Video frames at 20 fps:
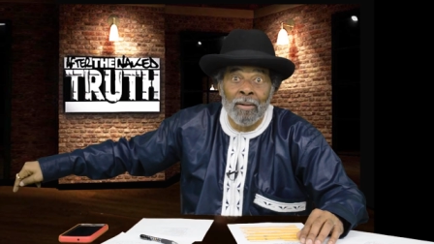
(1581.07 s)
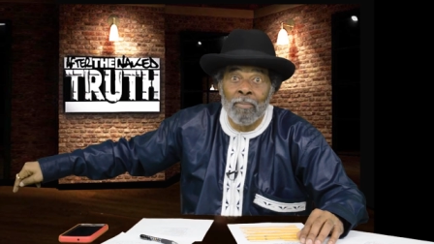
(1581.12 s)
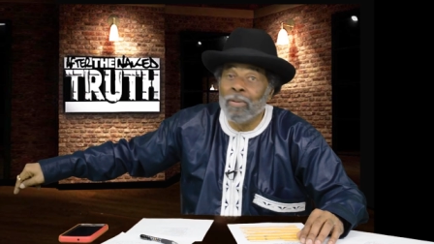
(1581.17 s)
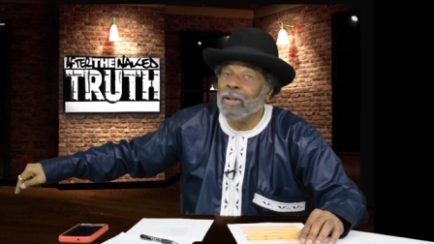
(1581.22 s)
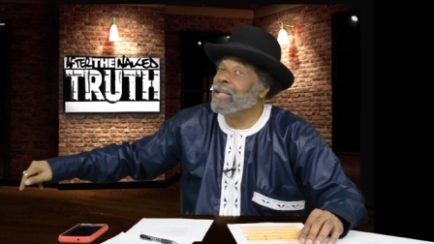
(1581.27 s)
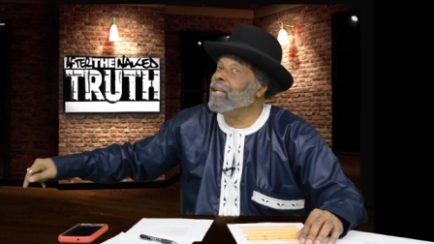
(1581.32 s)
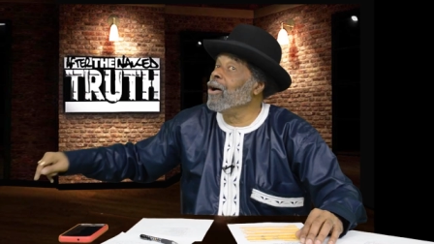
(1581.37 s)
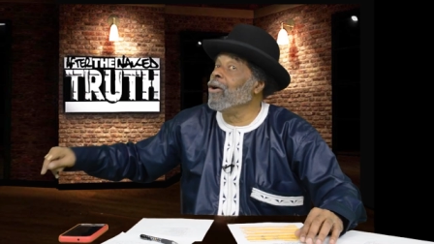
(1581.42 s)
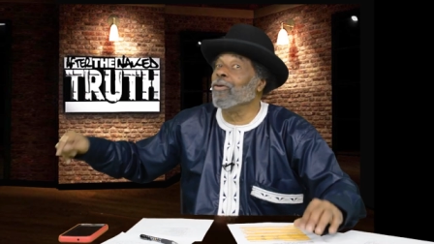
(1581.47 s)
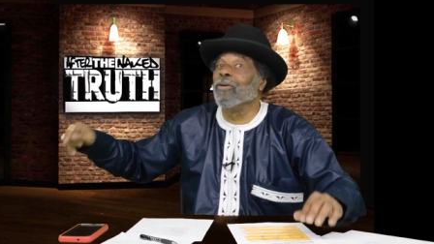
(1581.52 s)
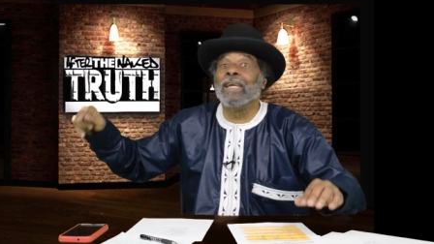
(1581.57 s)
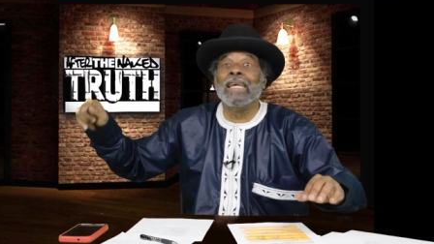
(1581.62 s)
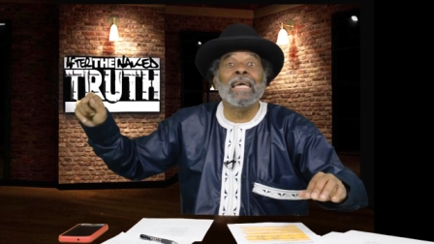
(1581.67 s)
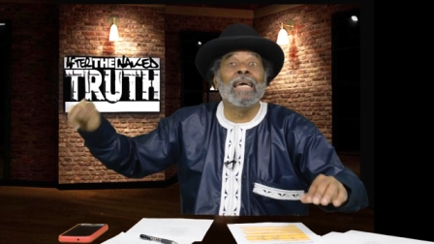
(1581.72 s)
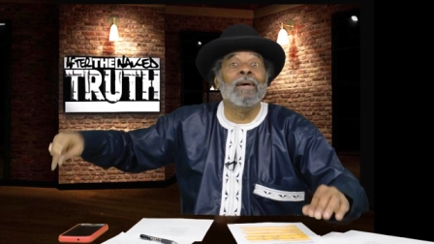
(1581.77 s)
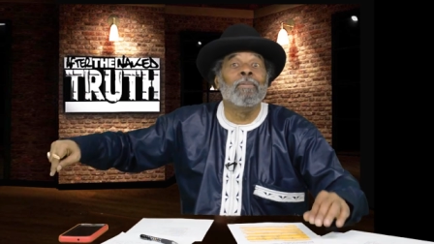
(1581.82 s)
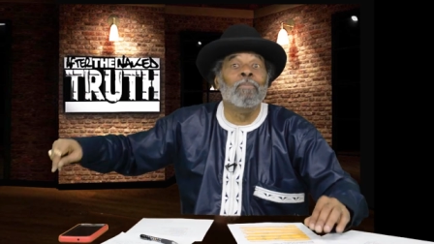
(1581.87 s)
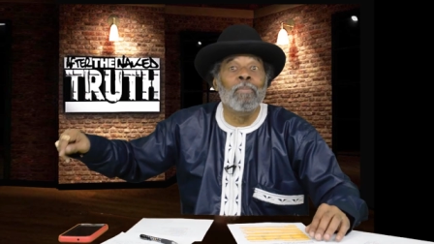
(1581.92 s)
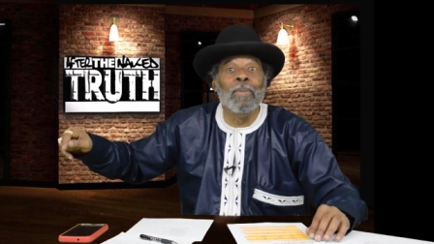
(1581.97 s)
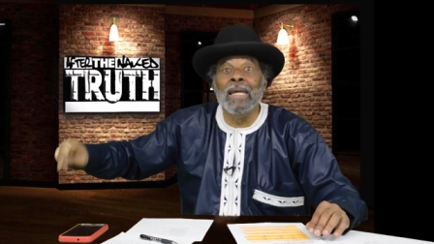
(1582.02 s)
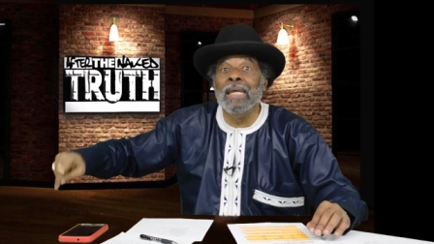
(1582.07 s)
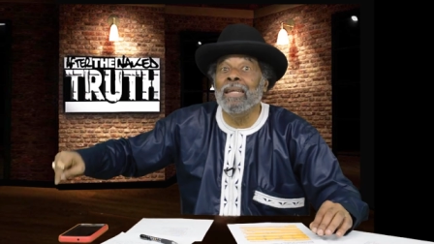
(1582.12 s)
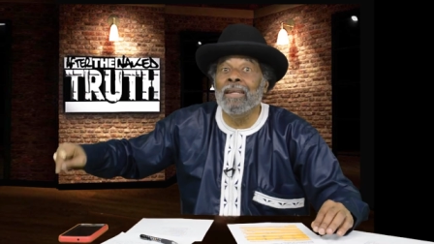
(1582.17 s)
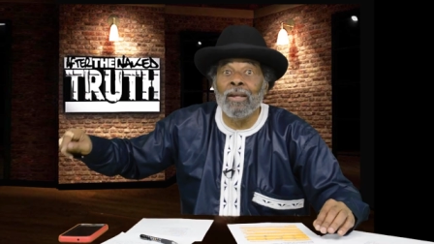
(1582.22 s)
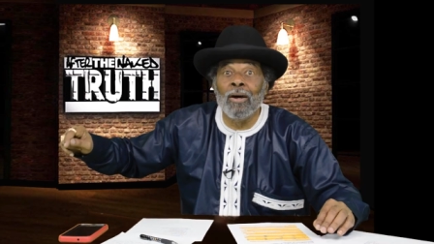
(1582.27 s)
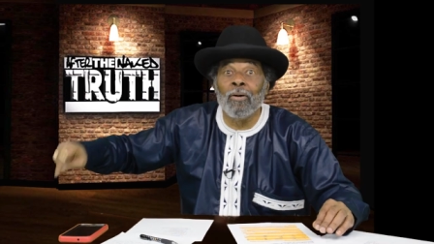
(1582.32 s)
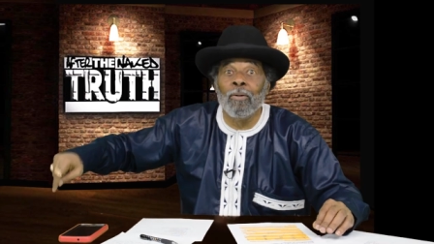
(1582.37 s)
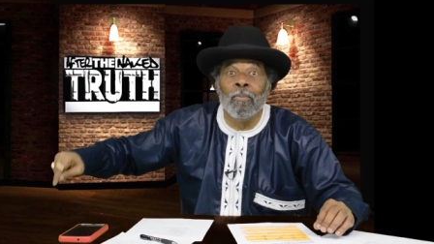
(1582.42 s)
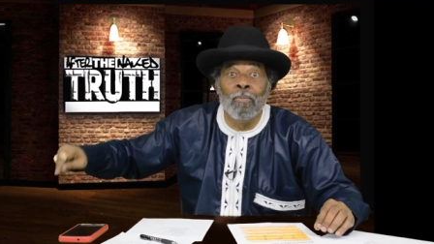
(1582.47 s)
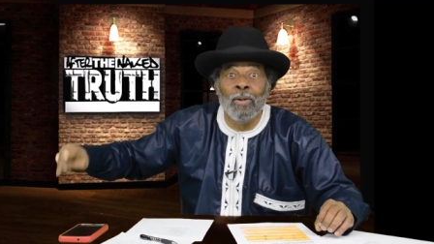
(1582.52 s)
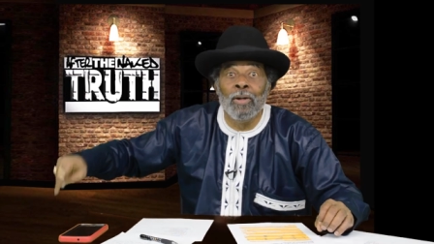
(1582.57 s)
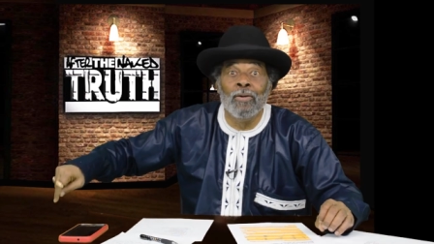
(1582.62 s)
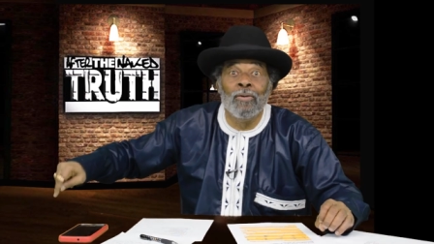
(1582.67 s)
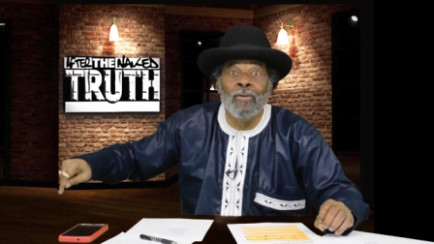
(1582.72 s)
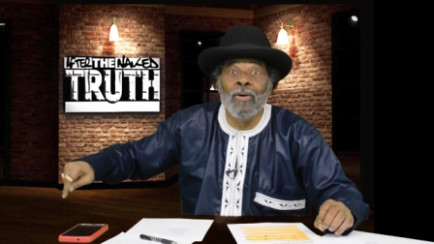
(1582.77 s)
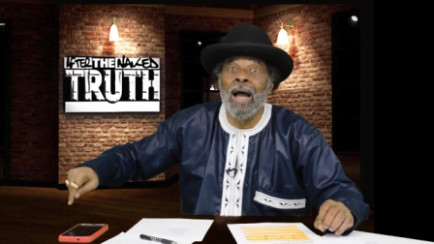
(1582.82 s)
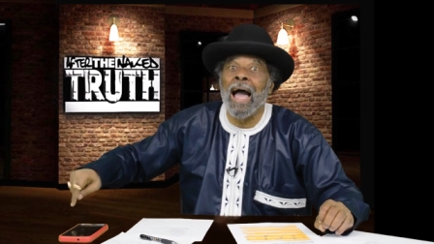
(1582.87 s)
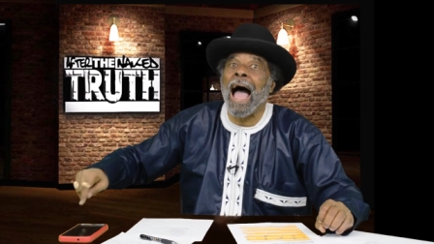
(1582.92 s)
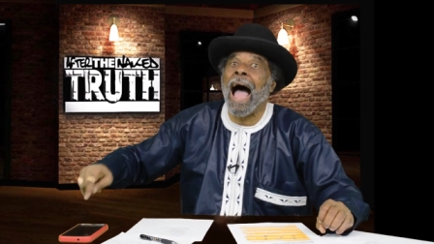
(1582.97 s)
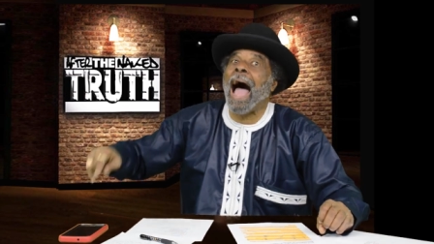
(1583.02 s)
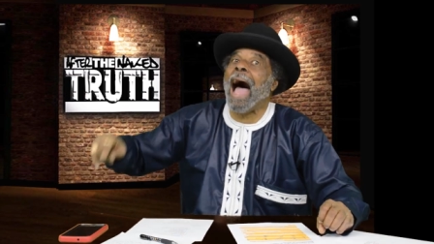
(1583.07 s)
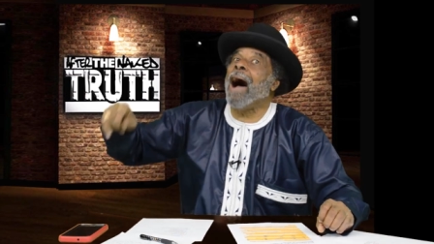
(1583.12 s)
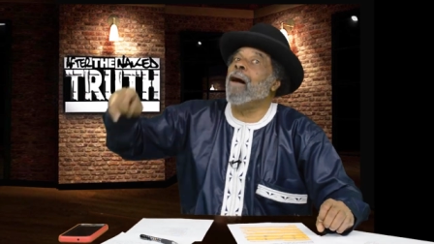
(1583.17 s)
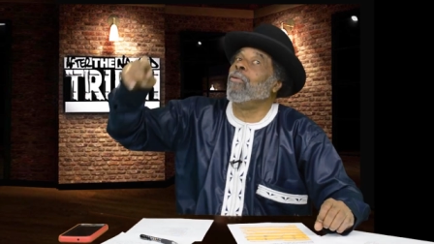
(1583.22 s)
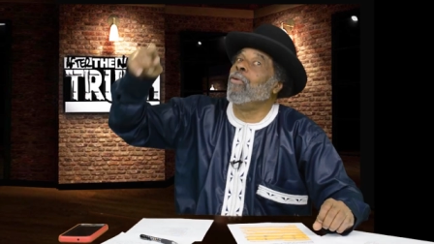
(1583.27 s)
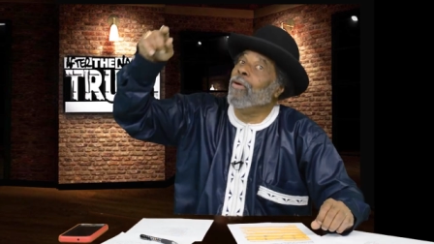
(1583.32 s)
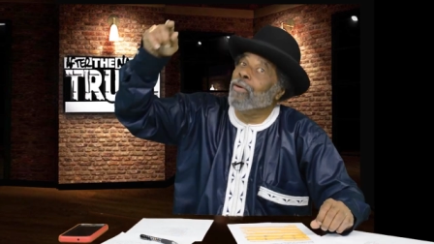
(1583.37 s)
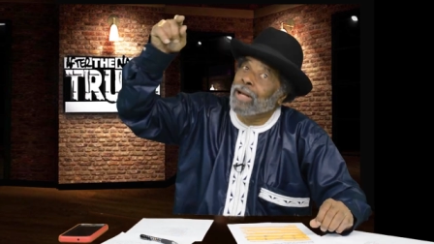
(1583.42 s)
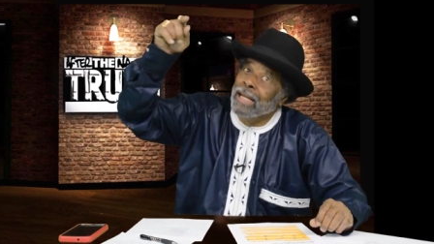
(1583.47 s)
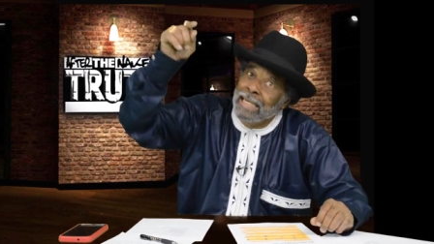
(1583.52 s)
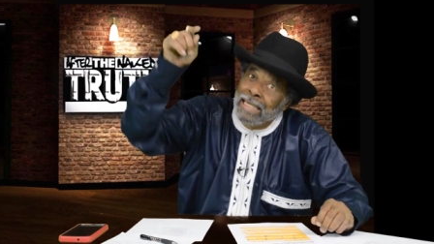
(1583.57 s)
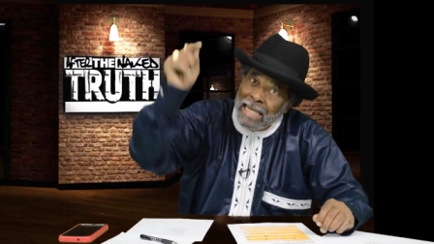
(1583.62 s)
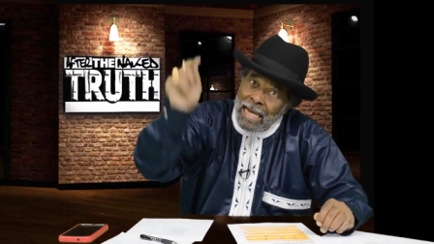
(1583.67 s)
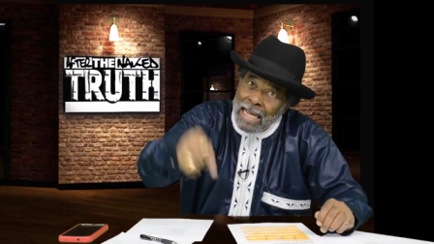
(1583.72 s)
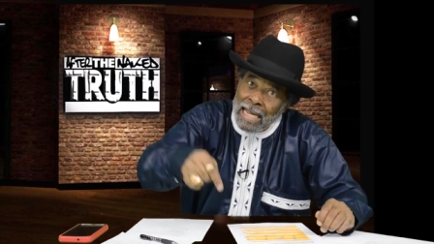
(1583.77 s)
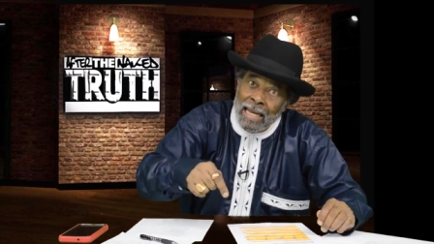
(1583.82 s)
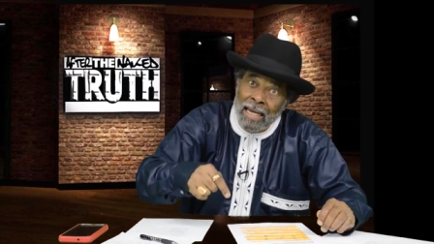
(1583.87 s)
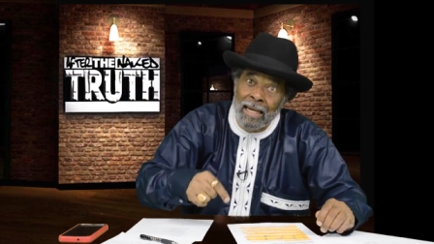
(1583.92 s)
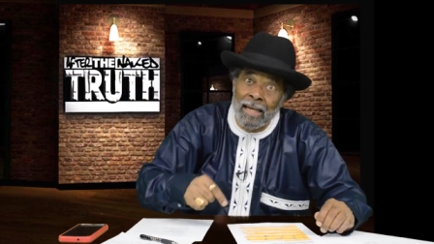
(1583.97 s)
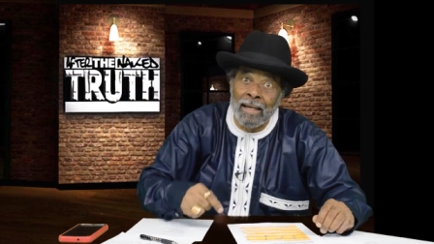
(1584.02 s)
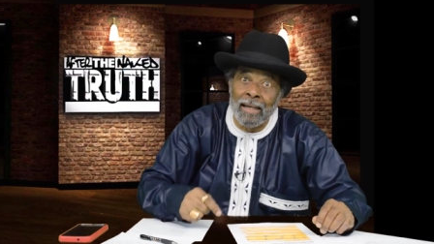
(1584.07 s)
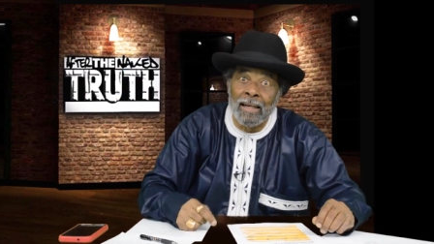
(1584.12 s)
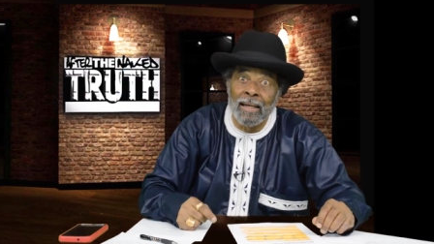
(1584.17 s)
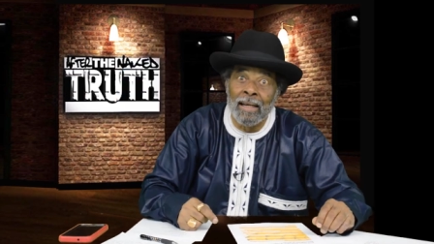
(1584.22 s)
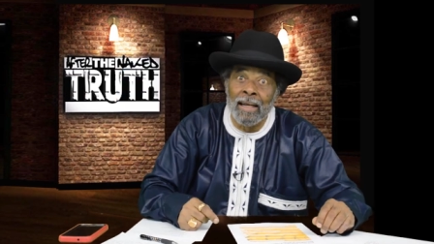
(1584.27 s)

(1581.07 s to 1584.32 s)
but don't give me no mule. I want a deer.